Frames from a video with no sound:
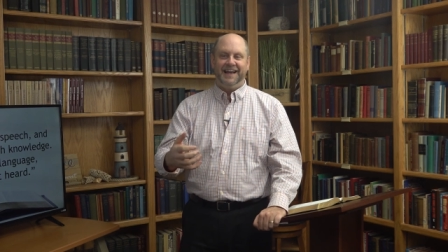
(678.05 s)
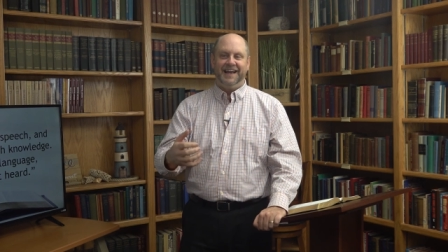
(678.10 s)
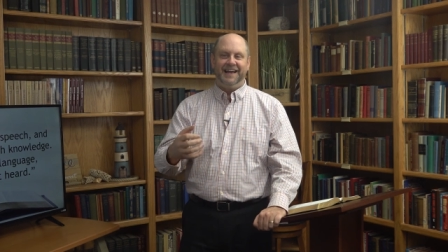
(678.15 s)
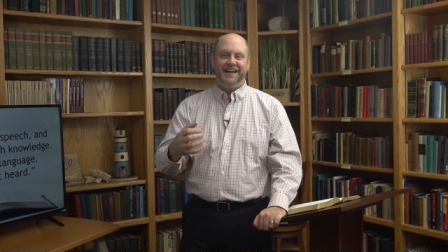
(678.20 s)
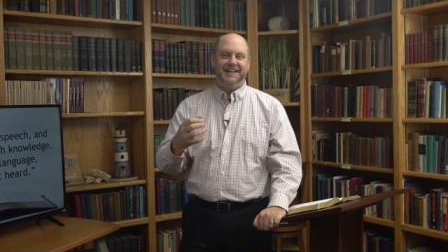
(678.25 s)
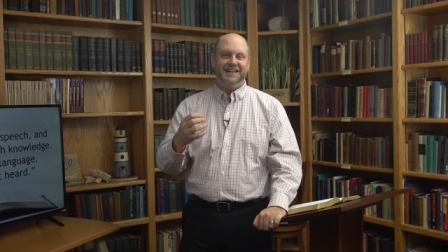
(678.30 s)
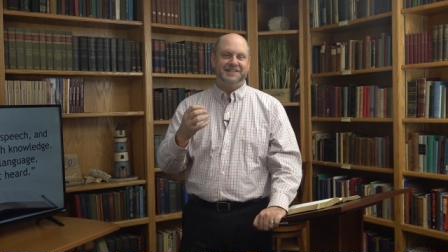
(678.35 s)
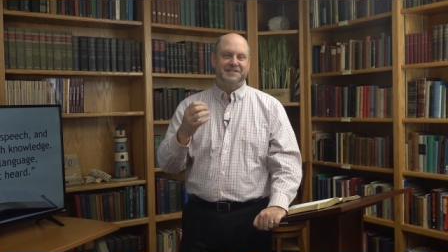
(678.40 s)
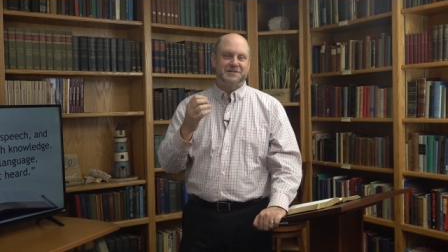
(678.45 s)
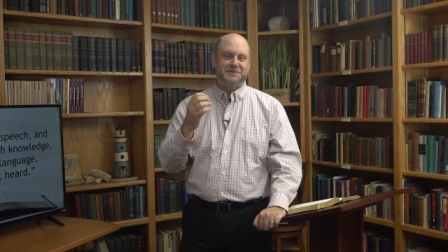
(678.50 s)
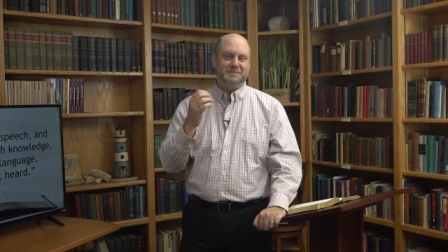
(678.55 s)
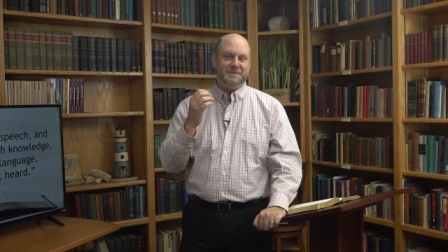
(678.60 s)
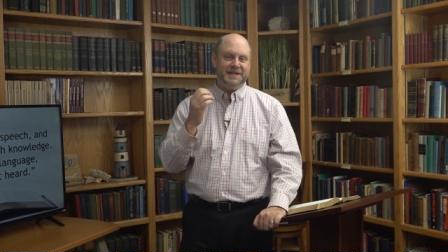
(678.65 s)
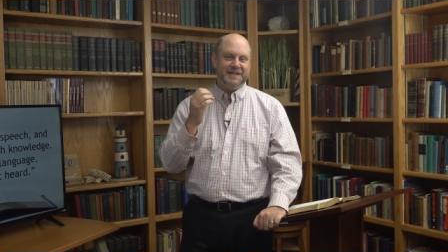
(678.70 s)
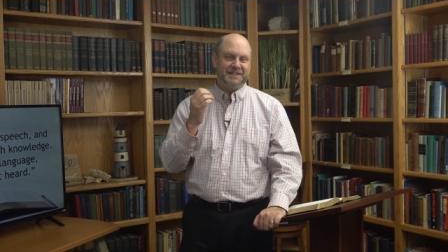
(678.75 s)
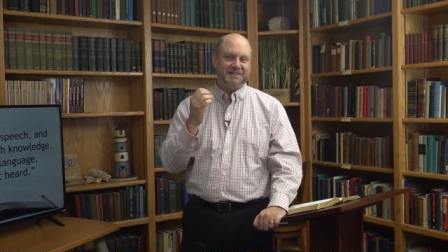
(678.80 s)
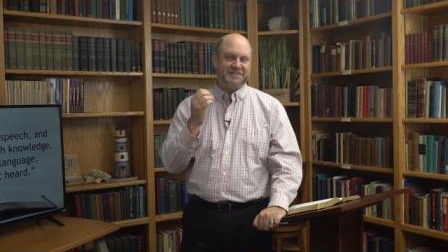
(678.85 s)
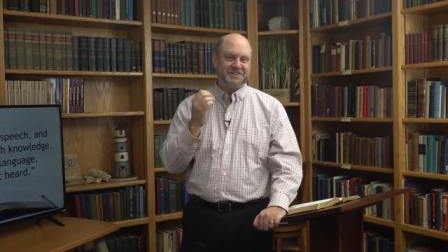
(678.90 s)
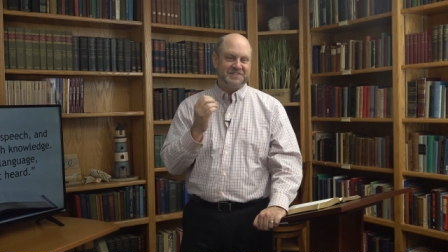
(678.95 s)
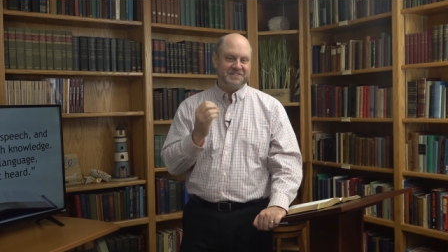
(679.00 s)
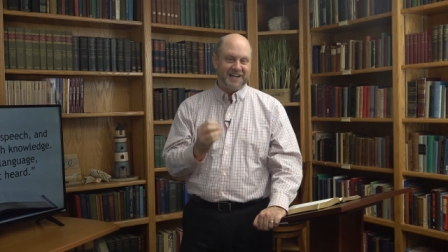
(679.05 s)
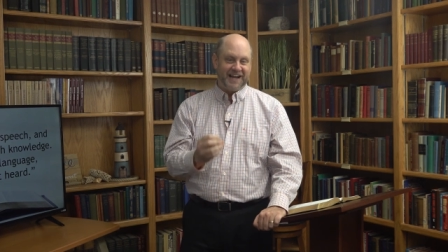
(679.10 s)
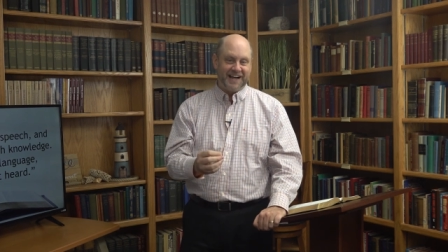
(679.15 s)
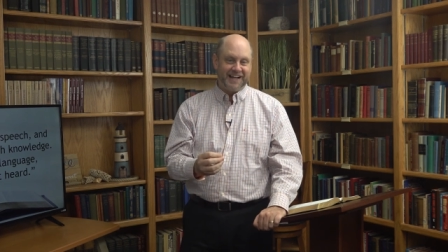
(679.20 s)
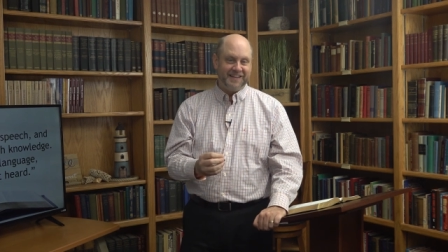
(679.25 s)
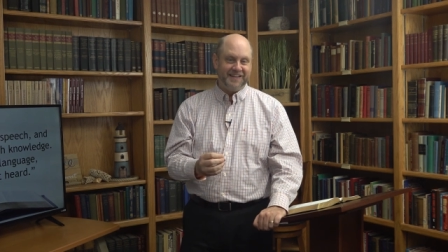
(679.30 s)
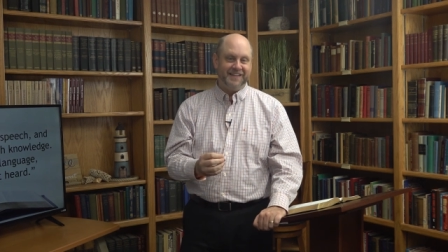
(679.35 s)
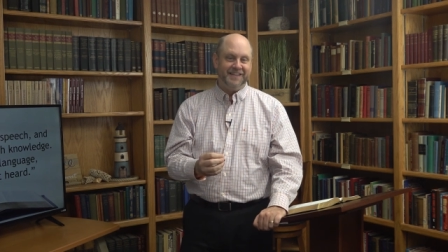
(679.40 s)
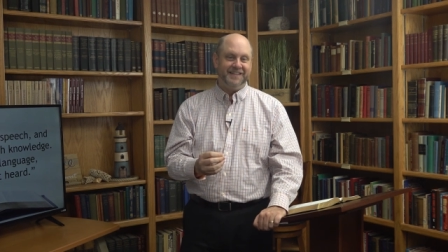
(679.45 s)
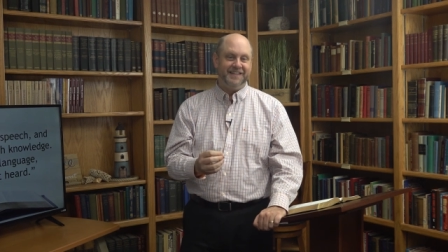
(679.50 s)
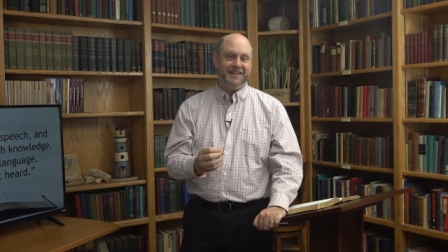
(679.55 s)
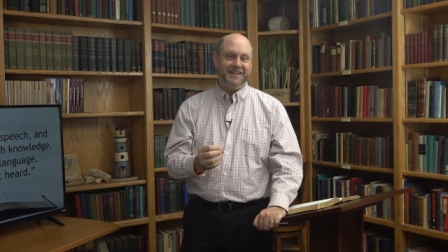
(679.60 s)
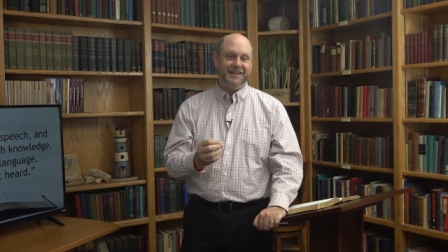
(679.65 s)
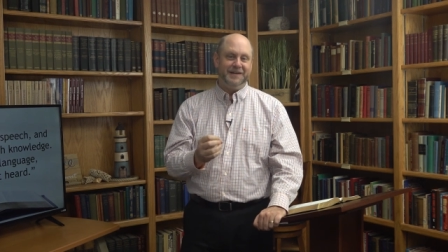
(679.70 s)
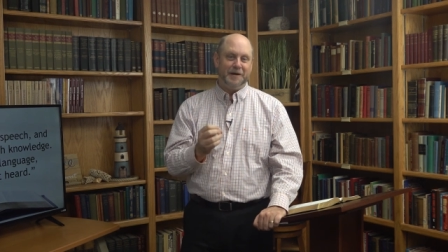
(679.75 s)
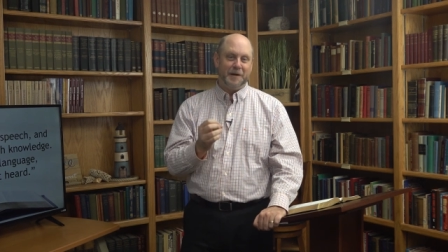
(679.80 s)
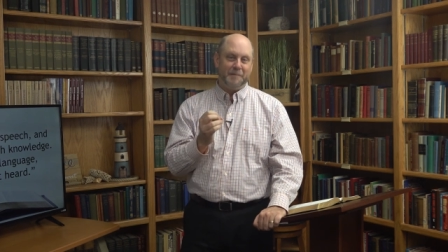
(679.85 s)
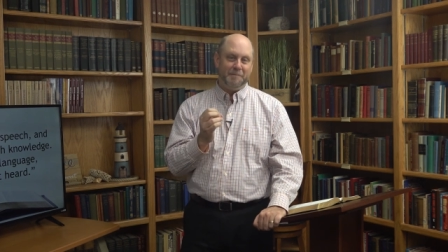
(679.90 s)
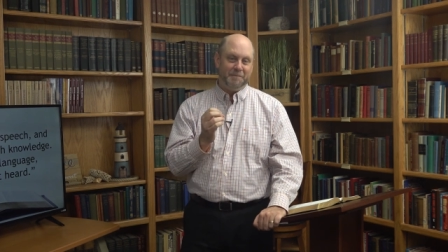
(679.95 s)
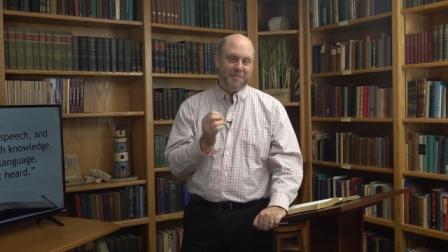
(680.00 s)
and it speaks
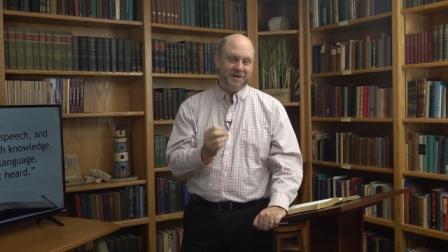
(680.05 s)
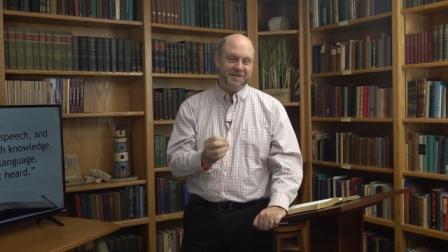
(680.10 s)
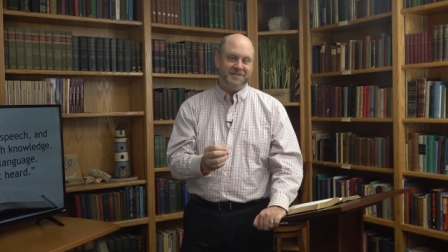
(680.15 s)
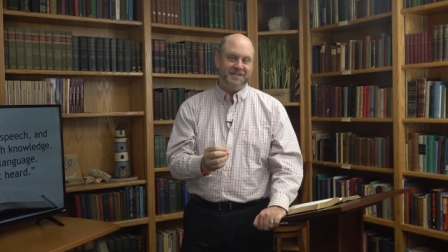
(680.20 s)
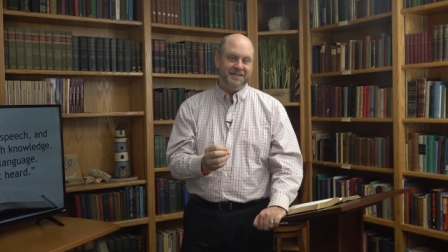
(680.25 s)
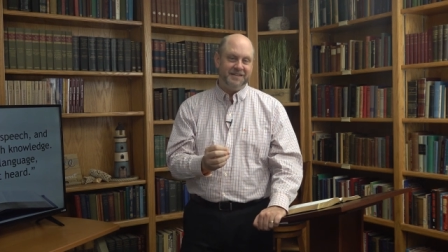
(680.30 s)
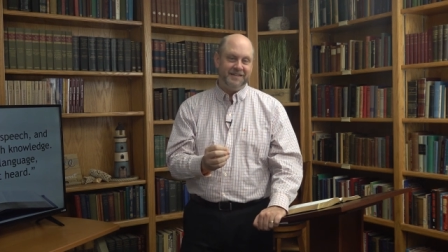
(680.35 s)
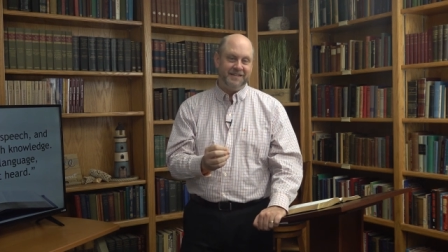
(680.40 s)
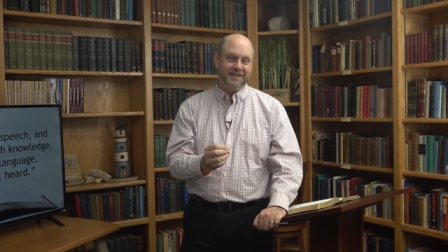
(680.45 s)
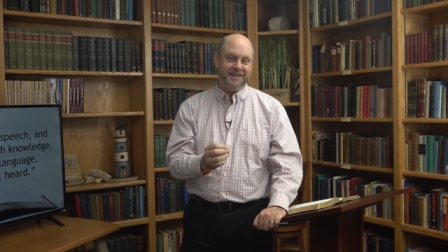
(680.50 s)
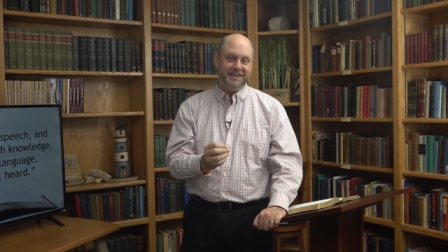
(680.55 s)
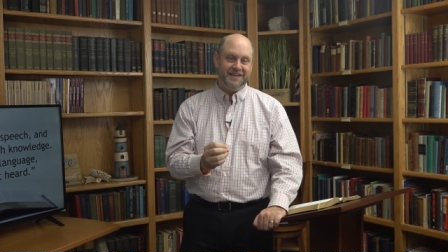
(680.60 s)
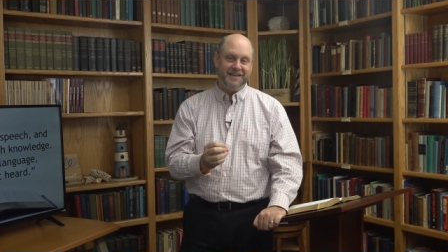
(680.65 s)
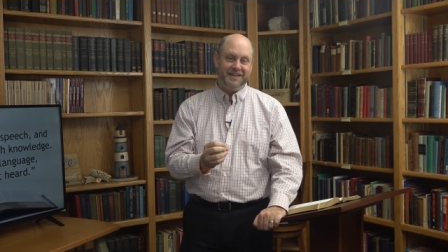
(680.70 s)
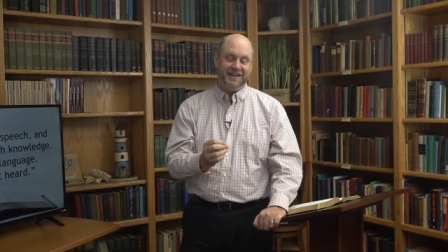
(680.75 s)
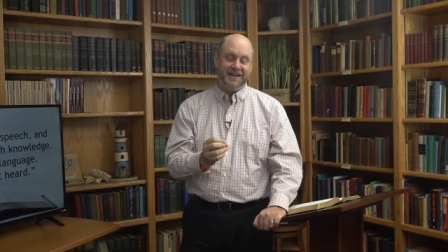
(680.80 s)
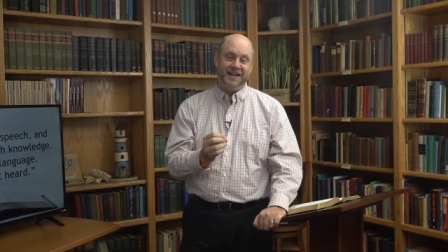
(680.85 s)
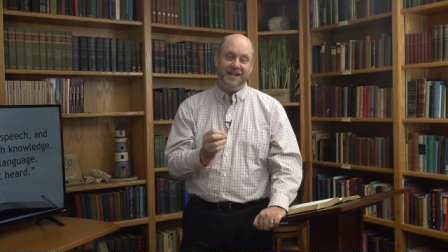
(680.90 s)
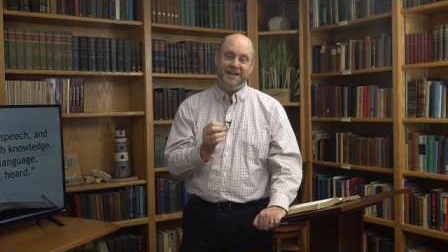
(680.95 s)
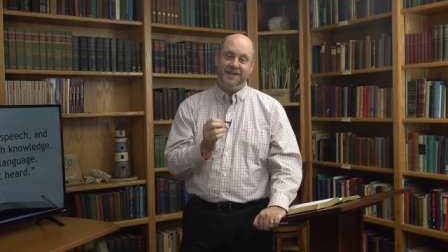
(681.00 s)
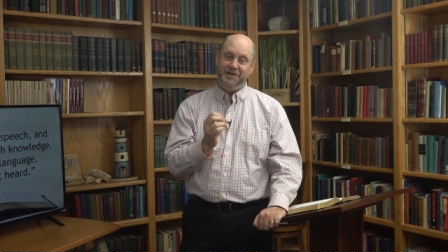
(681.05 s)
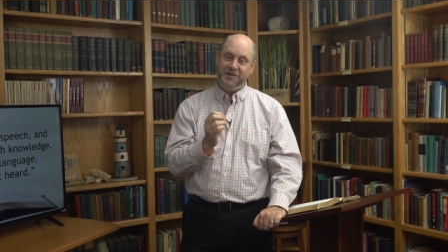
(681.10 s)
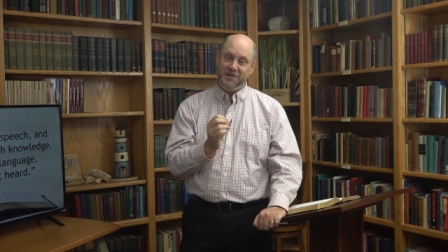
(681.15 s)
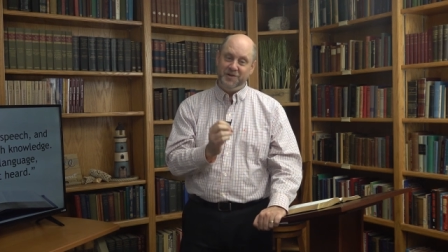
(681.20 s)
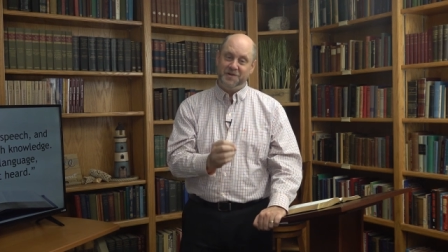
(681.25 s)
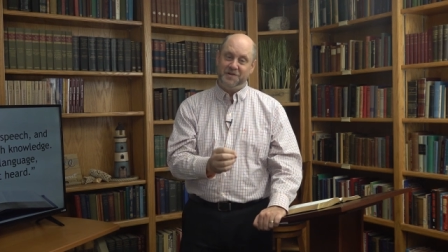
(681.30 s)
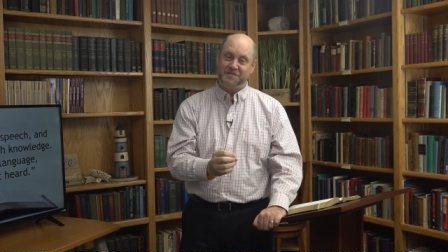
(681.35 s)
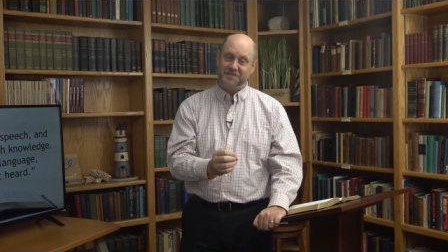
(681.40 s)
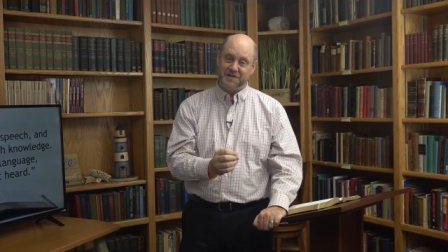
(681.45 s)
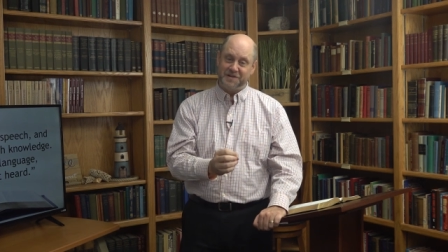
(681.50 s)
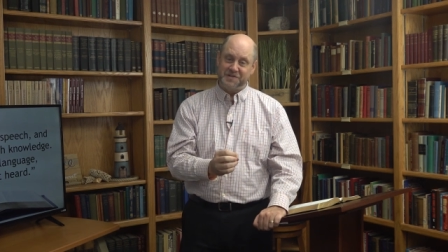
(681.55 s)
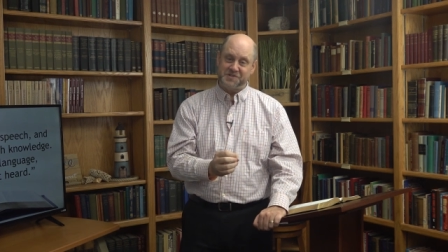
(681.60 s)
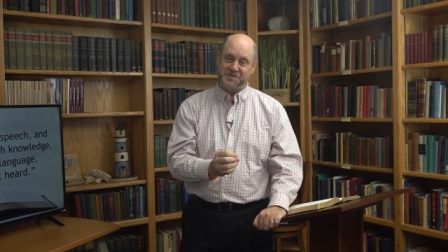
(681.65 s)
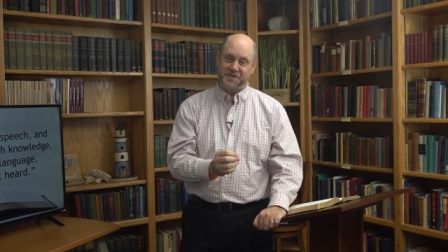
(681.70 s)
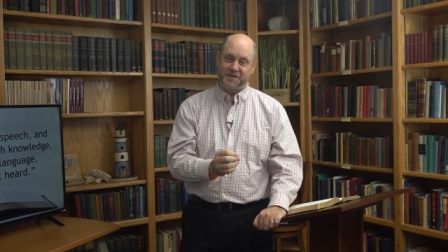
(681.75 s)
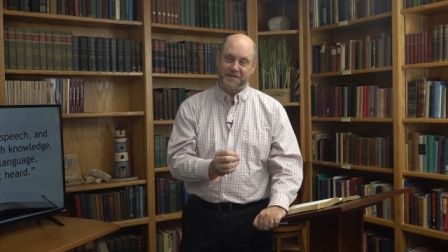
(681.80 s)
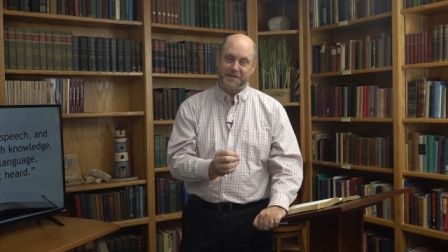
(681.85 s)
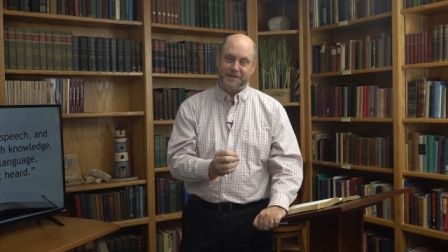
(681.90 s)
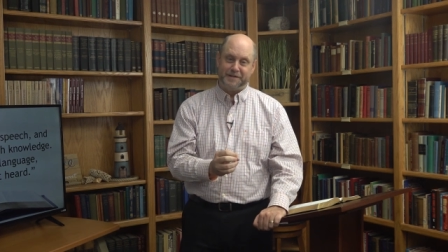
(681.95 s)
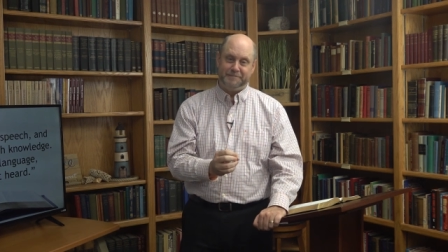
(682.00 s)
silently, abundantly, and
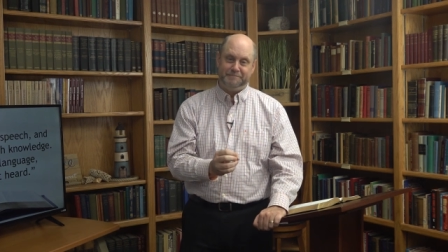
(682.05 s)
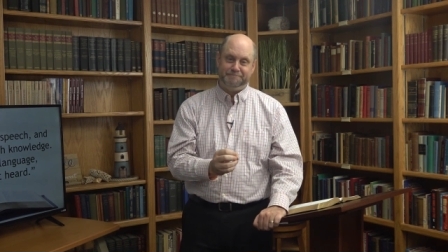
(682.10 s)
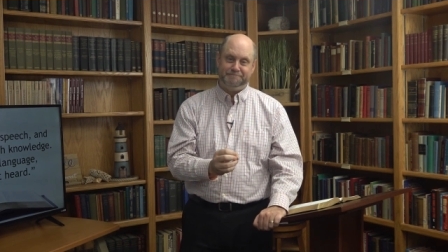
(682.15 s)
universally.